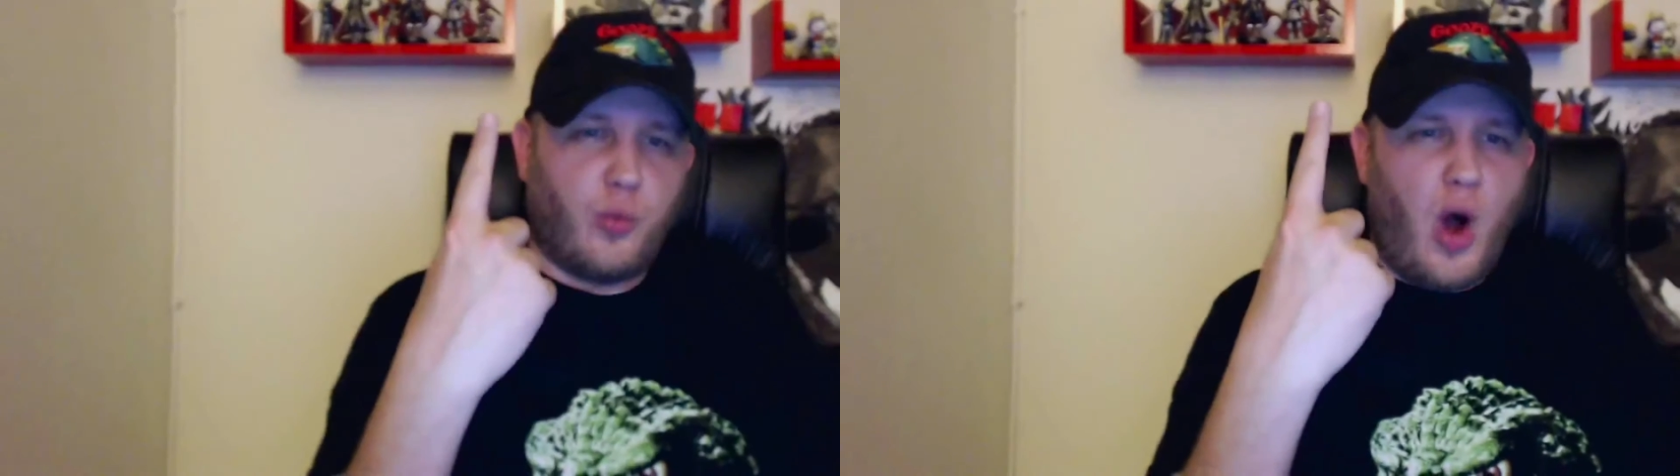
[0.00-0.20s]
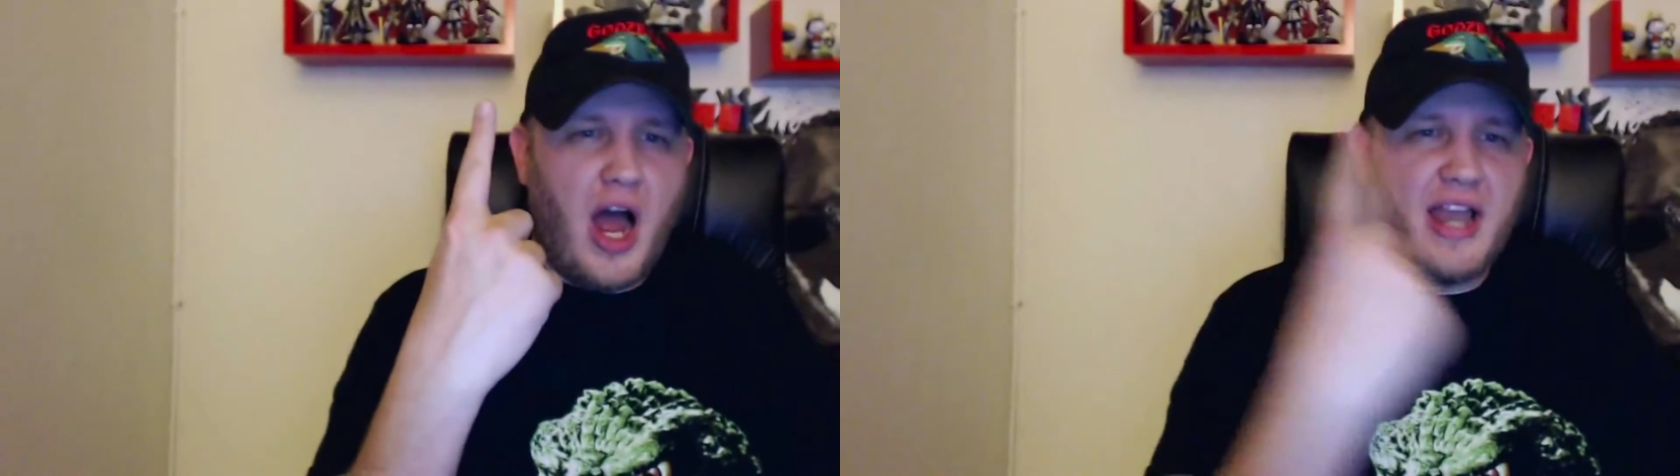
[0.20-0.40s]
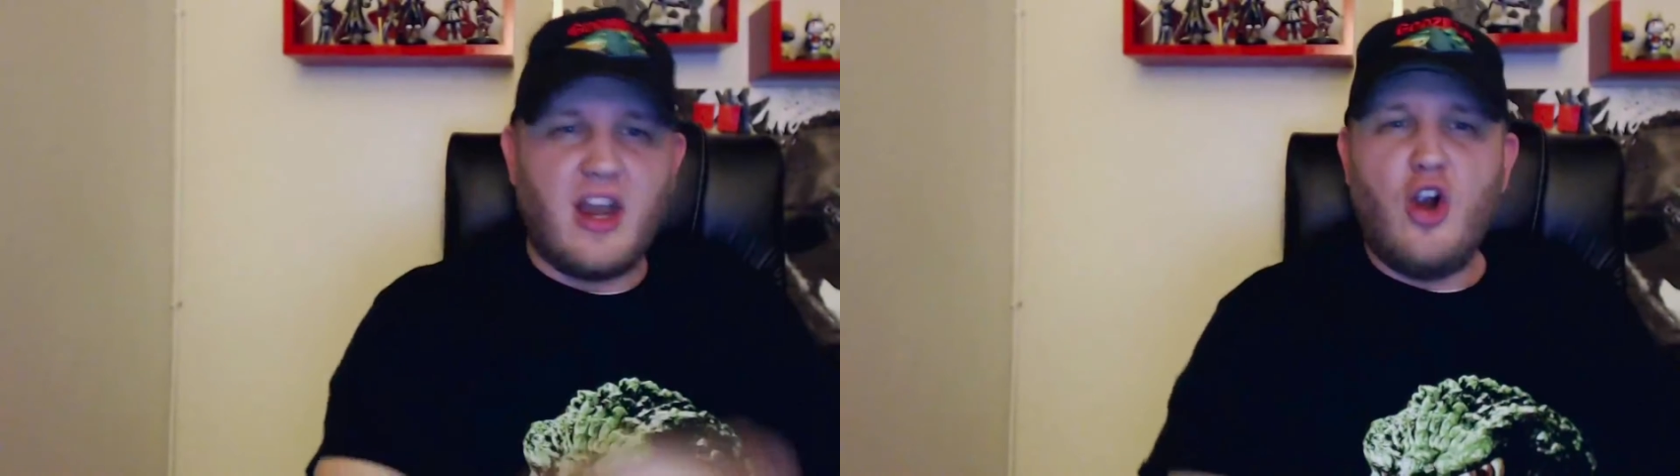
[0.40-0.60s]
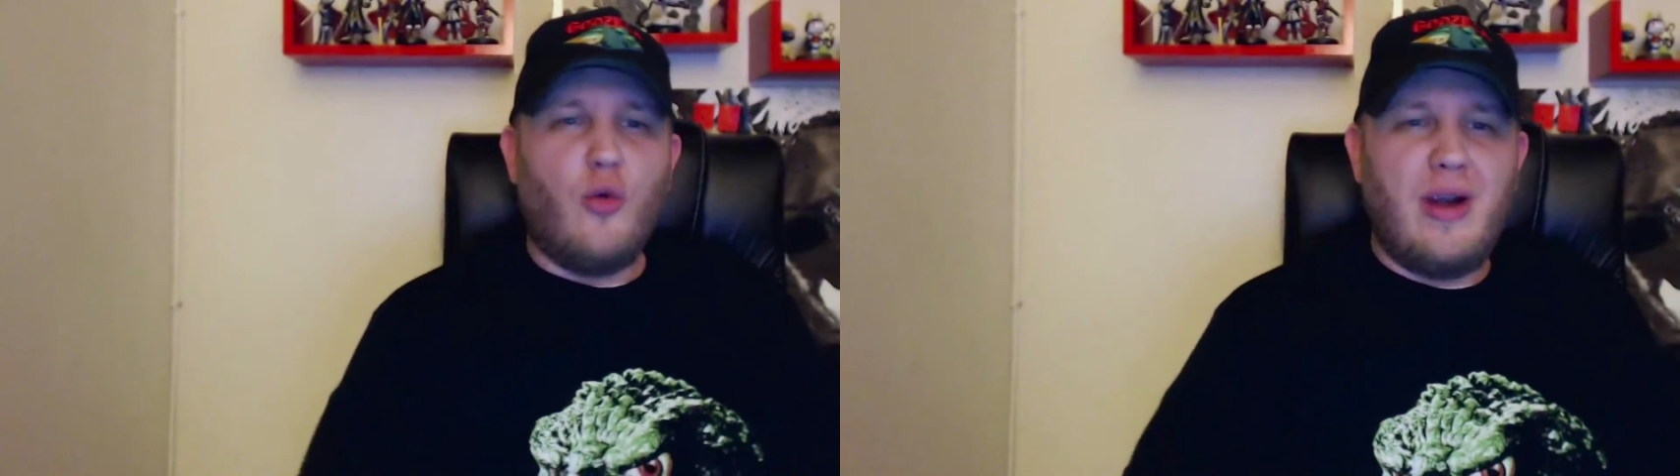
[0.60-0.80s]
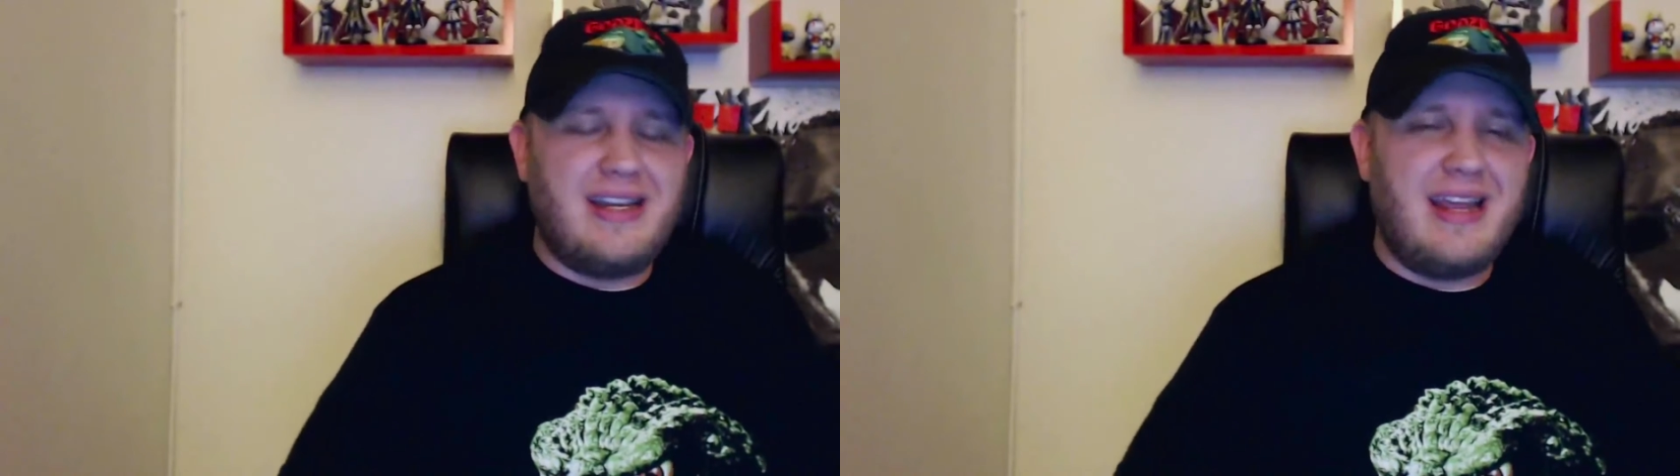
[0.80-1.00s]
1,
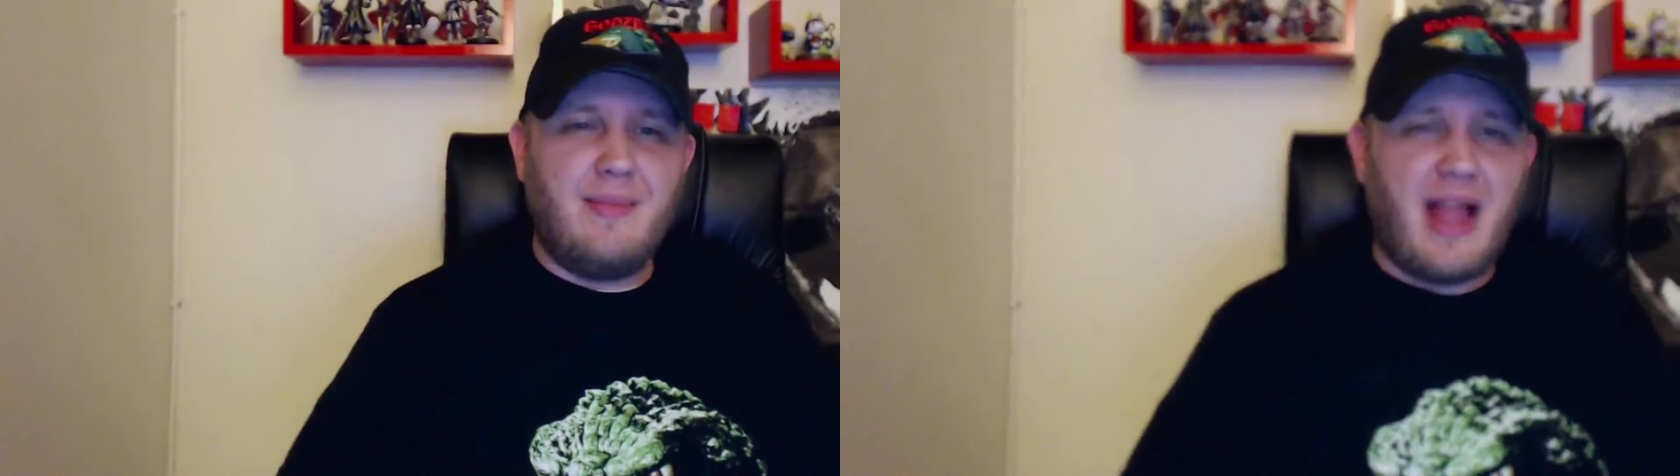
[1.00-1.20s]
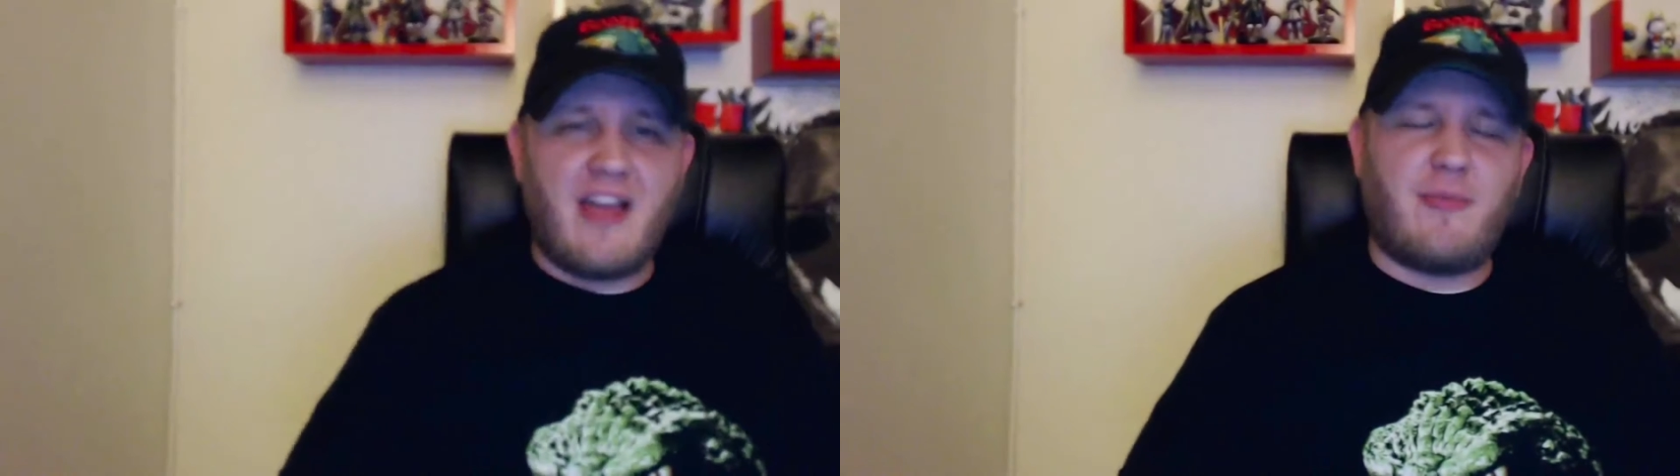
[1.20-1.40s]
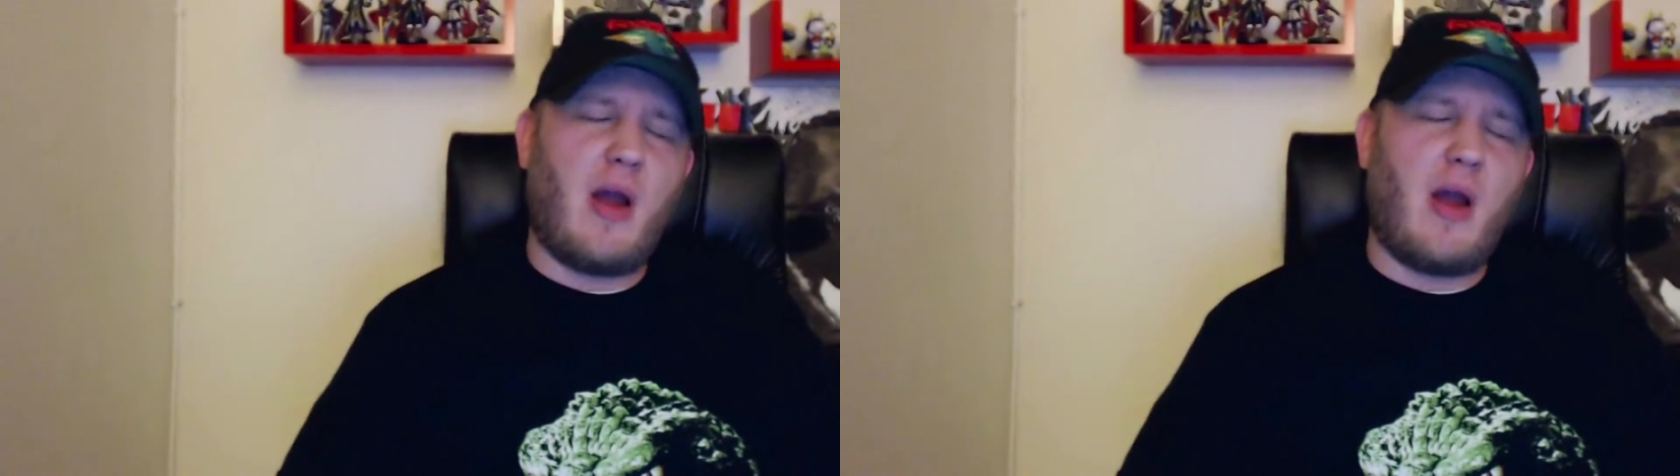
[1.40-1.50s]
redeem life